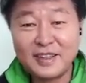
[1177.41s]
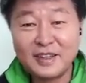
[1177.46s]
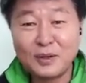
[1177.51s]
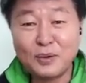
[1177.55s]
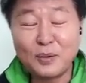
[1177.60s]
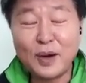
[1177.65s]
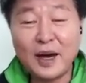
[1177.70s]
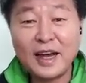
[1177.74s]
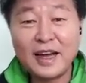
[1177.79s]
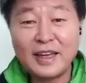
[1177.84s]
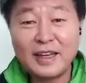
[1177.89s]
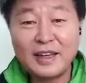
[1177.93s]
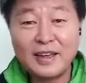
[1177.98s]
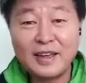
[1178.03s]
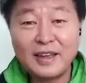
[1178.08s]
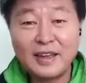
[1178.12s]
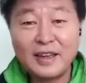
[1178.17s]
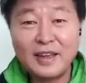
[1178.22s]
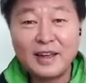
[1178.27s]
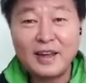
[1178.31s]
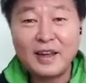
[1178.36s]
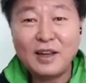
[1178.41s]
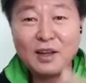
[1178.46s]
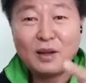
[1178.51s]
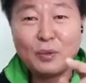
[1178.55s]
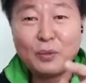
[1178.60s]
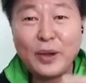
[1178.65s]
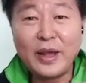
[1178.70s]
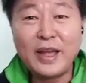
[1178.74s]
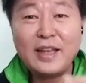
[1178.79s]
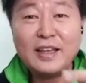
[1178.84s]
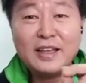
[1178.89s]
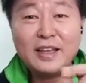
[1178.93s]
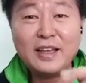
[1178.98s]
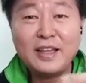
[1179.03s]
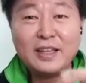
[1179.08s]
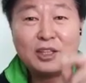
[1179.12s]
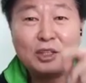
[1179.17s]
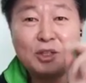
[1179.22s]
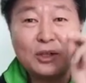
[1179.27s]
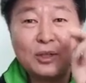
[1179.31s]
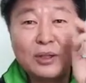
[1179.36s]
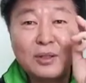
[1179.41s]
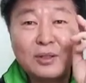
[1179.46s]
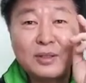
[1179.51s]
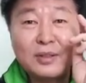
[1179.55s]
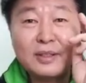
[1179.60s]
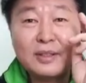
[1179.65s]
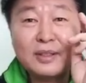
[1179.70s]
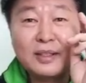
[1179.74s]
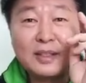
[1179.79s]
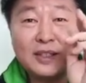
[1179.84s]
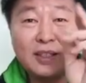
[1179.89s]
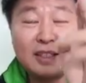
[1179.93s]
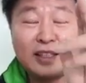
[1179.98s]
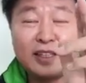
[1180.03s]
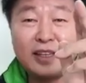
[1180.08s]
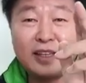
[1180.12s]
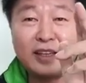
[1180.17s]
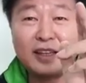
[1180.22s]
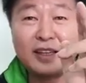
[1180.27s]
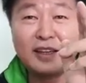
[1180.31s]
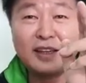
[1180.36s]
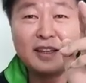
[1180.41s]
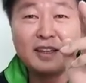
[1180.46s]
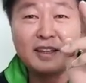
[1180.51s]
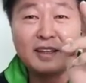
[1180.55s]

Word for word: Why? When he just see